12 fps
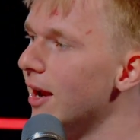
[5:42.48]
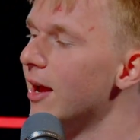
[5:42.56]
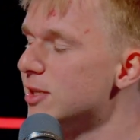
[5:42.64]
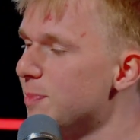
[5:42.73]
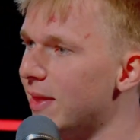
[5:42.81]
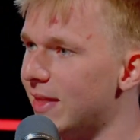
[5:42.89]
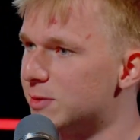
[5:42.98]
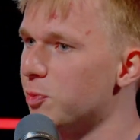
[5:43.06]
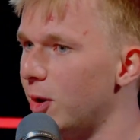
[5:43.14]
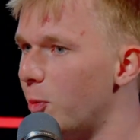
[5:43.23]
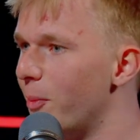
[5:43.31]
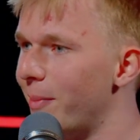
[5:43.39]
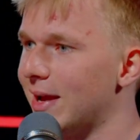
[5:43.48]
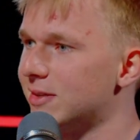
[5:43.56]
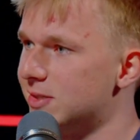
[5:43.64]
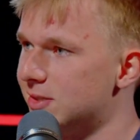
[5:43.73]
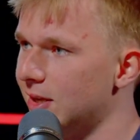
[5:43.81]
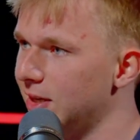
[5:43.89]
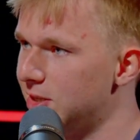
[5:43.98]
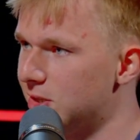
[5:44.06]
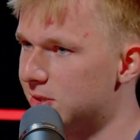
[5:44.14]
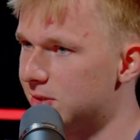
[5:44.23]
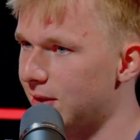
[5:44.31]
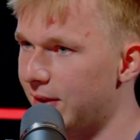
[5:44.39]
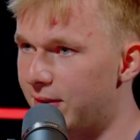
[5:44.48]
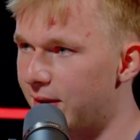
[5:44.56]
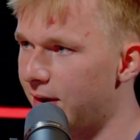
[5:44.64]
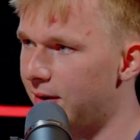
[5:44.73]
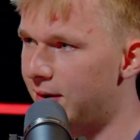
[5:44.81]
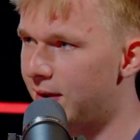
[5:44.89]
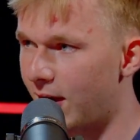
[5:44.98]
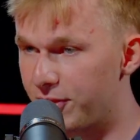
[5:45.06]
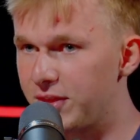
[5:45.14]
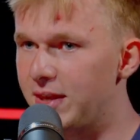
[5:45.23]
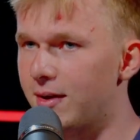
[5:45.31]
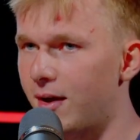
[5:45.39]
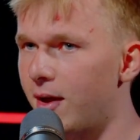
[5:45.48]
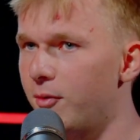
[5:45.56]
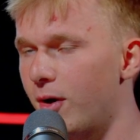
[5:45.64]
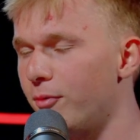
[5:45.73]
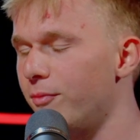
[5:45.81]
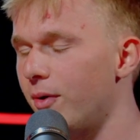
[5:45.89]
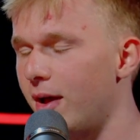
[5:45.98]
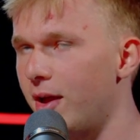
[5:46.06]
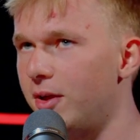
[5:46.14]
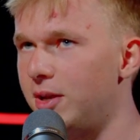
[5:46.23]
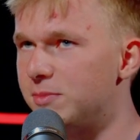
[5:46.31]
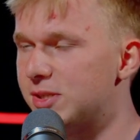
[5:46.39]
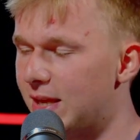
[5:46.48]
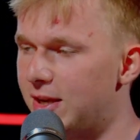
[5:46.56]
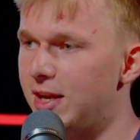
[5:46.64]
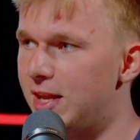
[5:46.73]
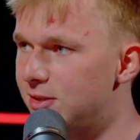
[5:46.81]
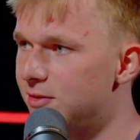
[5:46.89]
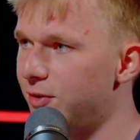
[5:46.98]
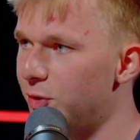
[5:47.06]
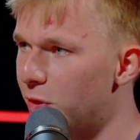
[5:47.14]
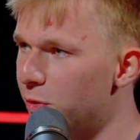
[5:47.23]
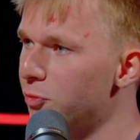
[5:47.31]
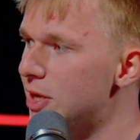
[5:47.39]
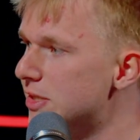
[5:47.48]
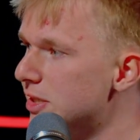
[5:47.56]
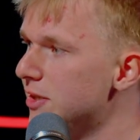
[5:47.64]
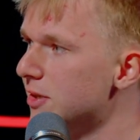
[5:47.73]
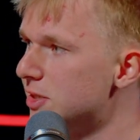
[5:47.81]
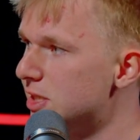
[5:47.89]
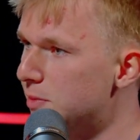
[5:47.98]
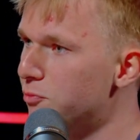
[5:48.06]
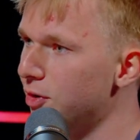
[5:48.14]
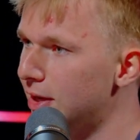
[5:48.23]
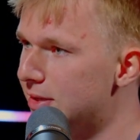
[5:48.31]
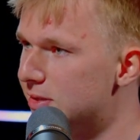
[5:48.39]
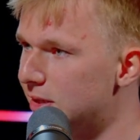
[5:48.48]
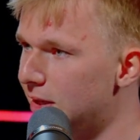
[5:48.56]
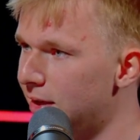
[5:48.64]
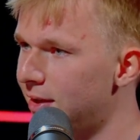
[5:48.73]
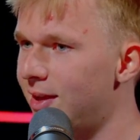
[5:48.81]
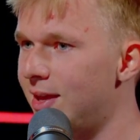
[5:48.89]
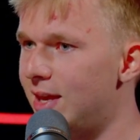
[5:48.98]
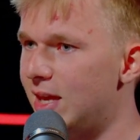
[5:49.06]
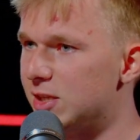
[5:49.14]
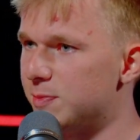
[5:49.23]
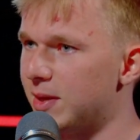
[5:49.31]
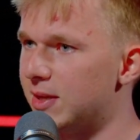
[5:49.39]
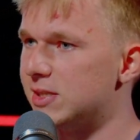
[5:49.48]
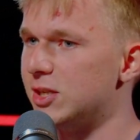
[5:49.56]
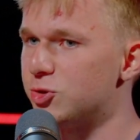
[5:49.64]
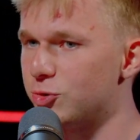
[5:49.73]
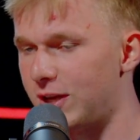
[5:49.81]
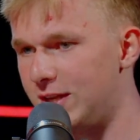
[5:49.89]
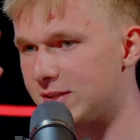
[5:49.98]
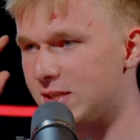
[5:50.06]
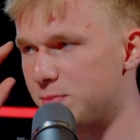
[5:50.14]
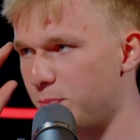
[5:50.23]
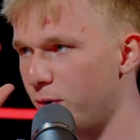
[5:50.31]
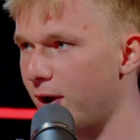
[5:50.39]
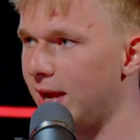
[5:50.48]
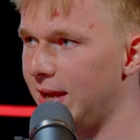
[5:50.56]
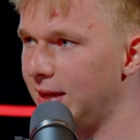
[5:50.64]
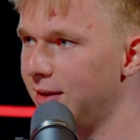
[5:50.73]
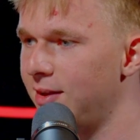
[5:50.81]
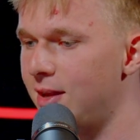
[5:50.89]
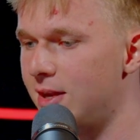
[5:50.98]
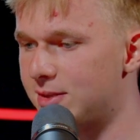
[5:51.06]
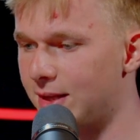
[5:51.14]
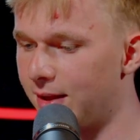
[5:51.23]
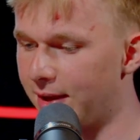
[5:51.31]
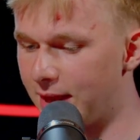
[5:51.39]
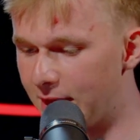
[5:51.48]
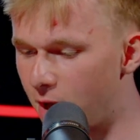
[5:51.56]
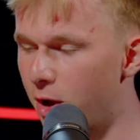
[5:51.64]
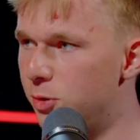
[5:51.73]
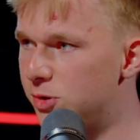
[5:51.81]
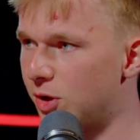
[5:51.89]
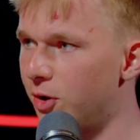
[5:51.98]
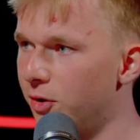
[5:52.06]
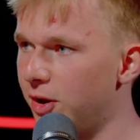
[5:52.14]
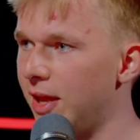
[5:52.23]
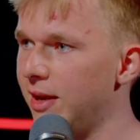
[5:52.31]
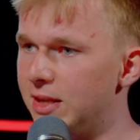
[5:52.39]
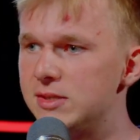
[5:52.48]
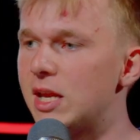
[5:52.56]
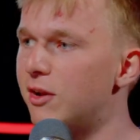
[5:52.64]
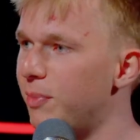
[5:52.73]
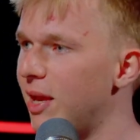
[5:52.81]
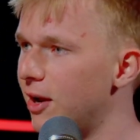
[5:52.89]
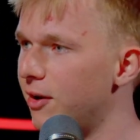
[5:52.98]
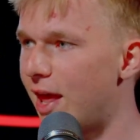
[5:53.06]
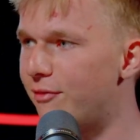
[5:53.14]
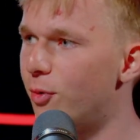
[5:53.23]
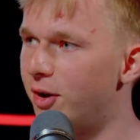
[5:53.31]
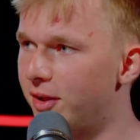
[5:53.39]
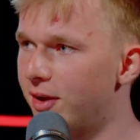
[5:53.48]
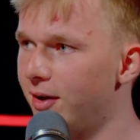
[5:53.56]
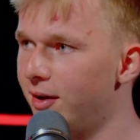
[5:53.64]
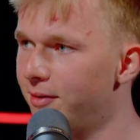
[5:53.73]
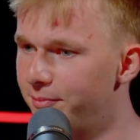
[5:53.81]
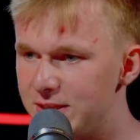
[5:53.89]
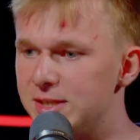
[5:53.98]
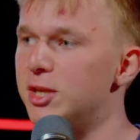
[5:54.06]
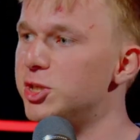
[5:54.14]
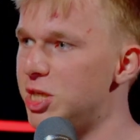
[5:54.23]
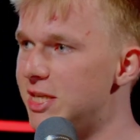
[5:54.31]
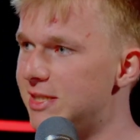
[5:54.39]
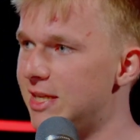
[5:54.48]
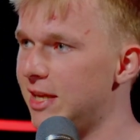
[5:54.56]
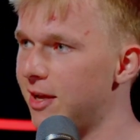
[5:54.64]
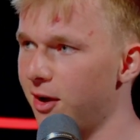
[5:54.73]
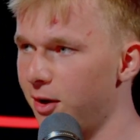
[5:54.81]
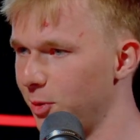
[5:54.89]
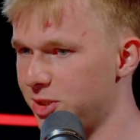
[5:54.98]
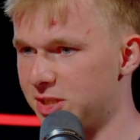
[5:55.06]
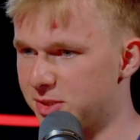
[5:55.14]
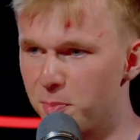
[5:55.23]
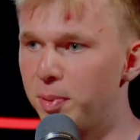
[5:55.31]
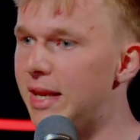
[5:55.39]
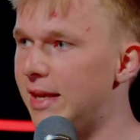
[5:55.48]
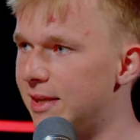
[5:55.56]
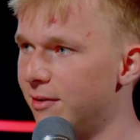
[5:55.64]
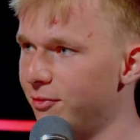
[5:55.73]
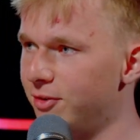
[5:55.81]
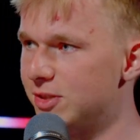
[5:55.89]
And I expect that's probably what Max has done. He just, and I think I heard him say in an interview that the reason he does sim racing is because it trains his brain to like, he goes on and instead of being in an F1 car, he's in a GT car, which is completely different.